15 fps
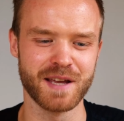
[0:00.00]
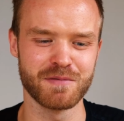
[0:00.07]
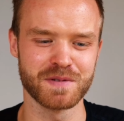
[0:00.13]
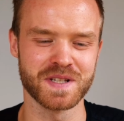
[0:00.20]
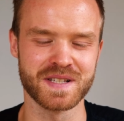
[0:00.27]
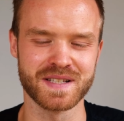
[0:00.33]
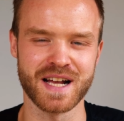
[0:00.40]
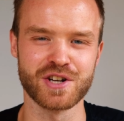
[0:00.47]
He was
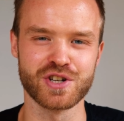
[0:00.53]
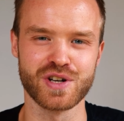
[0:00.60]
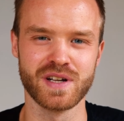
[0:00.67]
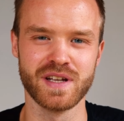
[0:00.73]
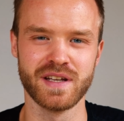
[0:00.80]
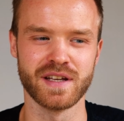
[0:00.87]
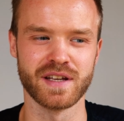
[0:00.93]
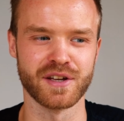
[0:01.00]

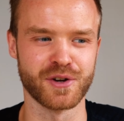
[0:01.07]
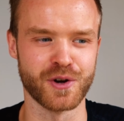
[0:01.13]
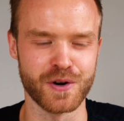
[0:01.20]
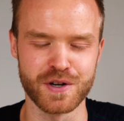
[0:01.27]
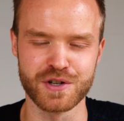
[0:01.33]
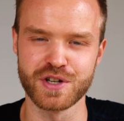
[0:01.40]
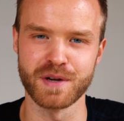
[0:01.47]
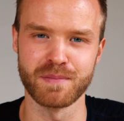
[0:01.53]
essentially
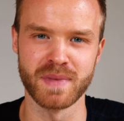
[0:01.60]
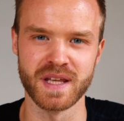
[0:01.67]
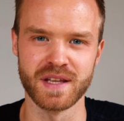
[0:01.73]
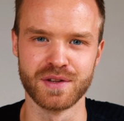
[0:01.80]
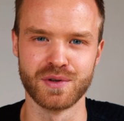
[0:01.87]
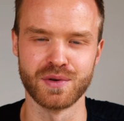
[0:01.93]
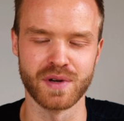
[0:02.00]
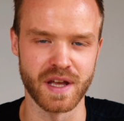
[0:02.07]
encouraging me
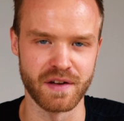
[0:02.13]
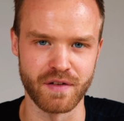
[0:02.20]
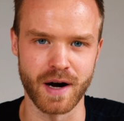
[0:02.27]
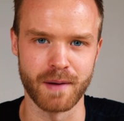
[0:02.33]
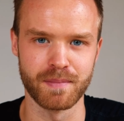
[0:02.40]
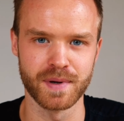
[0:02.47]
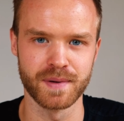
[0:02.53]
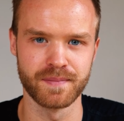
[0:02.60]
to give
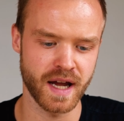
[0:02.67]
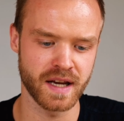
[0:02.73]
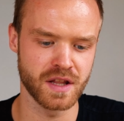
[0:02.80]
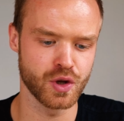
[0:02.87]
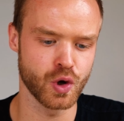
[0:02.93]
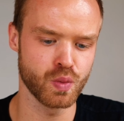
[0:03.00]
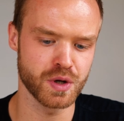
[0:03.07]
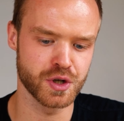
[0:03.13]
up. And
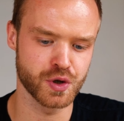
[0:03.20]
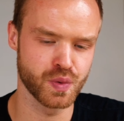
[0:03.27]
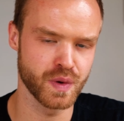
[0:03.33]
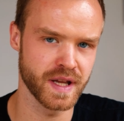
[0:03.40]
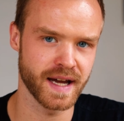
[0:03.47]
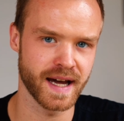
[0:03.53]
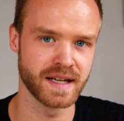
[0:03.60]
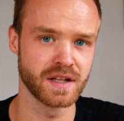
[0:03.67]
in over
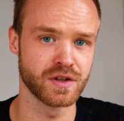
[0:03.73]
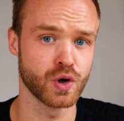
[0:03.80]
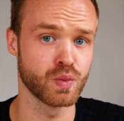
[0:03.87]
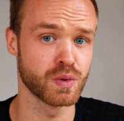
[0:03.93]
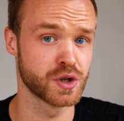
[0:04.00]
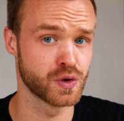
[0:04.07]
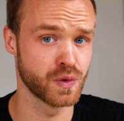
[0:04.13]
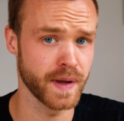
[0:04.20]

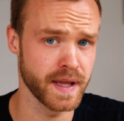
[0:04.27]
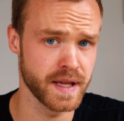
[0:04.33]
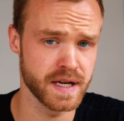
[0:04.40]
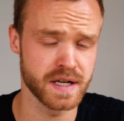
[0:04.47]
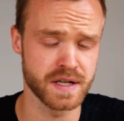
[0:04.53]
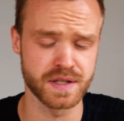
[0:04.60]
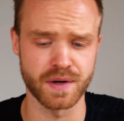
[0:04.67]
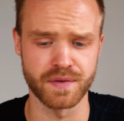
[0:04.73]
3
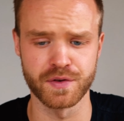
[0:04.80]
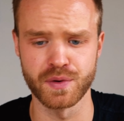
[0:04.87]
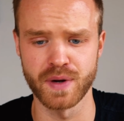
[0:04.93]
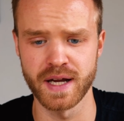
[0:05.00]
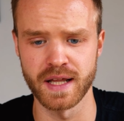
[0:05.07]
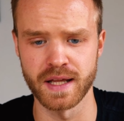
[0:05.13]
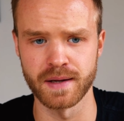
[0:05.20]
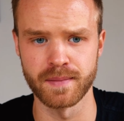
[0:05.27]
years of
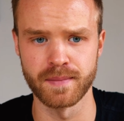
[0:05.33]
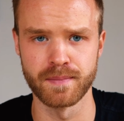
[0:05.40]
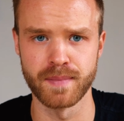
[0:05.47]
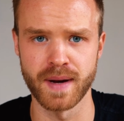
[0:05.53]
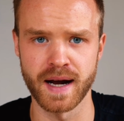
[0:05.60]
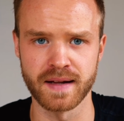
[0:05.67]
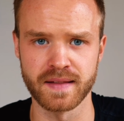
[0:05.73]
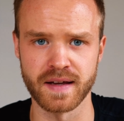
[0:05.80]
training
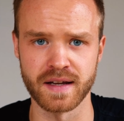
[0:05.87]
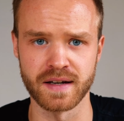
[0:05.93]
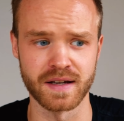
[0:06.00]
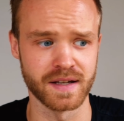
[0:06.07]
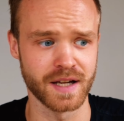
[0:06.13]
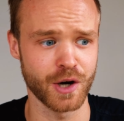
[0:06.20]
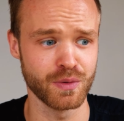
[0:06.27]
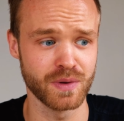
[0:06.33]
back then,
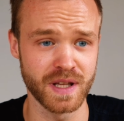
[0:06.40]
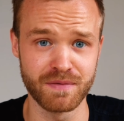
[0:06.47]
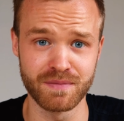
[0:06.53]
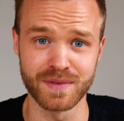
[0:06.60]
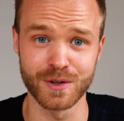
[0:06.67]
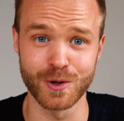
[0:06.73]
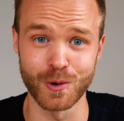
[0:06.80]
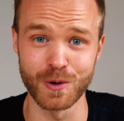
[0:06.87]
and now
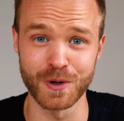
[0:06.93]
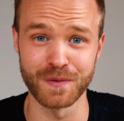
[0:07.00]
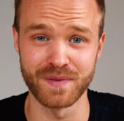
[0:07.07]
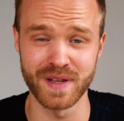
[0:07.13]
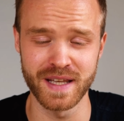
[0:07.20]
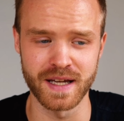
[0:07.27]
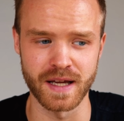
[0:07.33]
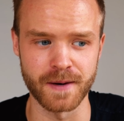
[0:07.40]
even going
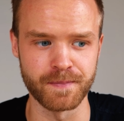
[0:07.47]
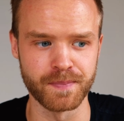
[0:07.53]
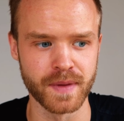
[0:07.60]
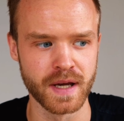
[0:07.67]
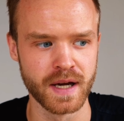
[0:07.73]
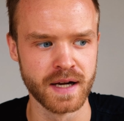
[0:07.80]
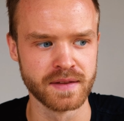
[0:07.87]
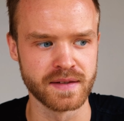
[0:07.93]
vegan,
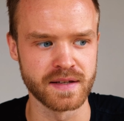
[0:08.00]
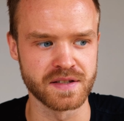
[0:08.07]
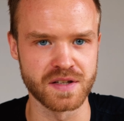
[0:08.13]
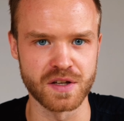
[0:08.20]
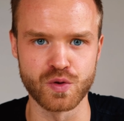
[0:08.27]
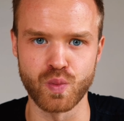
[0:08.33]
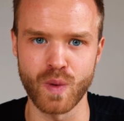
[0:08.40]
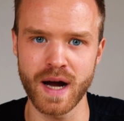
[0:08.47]
this
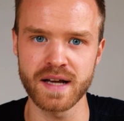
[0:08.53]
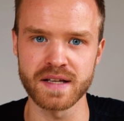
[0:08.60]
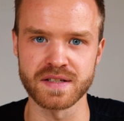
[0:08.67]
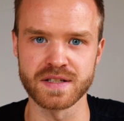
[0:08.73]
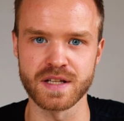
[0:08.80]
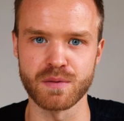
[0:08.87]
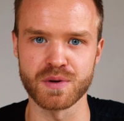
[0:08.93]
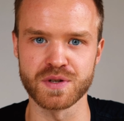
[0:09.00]

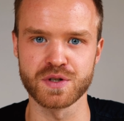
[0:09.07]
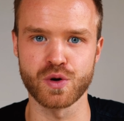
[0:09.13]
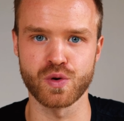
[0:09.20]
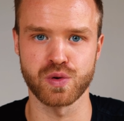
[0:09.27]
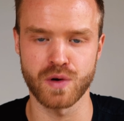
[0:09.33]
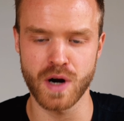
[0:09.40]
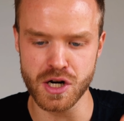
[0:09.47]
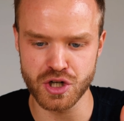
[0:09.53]
advice that was
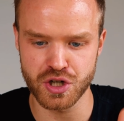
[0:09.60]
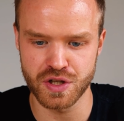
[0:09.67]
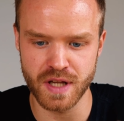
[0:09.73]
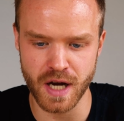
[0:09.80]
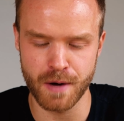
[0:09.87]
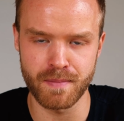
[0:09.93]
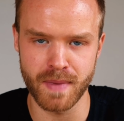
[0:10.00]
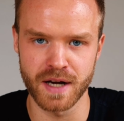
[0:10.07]
crushed
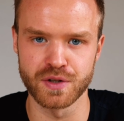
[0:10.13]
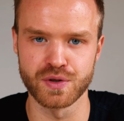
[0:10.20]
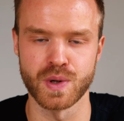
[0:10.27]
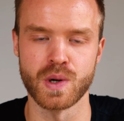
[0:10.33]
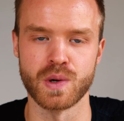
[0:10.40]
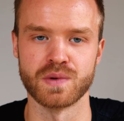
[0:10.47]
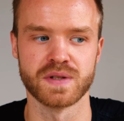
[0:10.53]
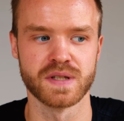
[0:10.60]
down my
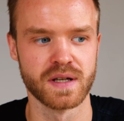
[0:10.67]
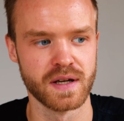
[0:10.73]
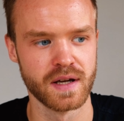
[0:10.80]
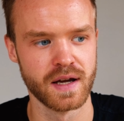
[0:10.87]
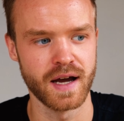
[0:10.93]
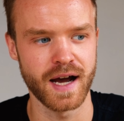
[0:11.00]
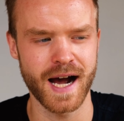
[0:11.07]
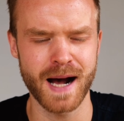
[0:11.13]
throat
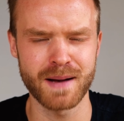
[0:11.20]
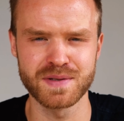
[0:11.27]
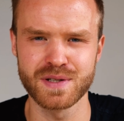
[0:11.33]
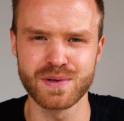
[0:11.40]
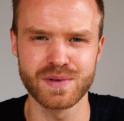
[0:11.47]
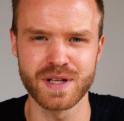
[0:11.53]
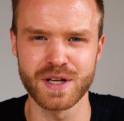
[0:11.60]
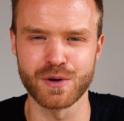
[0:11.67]

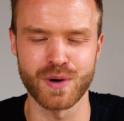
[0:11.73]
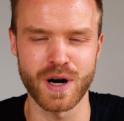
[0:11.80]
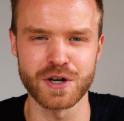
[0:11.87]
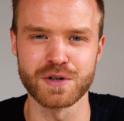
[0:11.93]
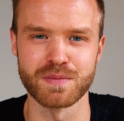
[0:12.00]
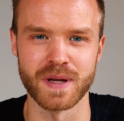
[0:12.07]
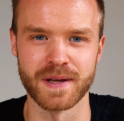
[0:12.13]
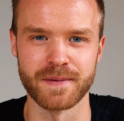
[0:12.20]
absolutely
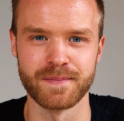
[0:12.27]
crushed me.